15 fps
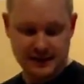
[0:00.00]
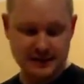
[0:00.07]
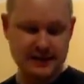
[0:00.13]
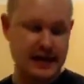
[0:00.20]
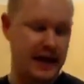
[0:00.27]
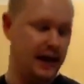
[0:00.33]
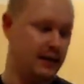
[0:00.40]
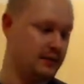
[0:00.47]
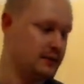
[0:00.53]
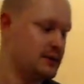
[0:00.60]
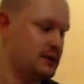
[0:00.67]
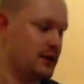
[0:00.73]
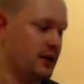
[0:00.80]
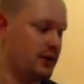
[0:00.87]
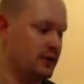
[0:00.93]
town.
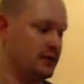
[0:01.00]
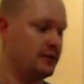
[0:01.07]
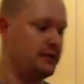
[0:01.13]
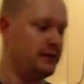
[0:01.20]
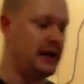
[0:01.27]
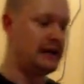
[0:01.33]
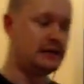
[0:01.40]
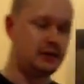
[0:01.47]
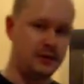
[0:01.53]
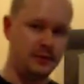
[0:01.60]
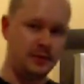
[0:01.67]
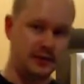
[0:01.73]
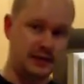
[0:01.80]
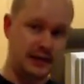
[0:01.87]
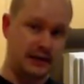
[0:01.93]
So next time you're in
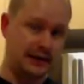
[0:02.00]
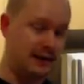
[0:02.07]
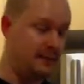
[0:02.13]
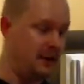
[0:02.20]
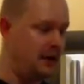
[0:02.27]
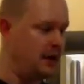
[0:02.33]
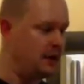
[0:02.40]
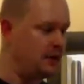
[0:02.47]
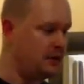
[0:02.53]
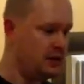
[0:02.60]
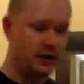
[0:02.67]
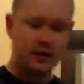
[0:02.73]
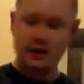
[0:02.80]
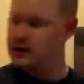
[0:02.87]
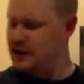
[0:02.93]
town, let me know.
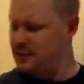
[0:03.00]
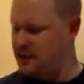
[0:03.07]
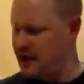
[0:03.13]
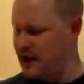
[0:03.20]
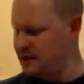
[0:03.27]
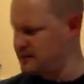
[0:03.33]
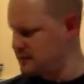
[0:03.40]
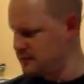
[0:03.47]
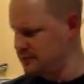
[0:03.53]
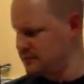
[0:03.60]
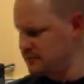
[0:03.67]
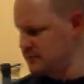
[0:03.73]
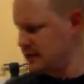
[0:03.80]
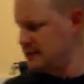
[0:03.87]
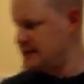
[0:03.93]
Come round and let's have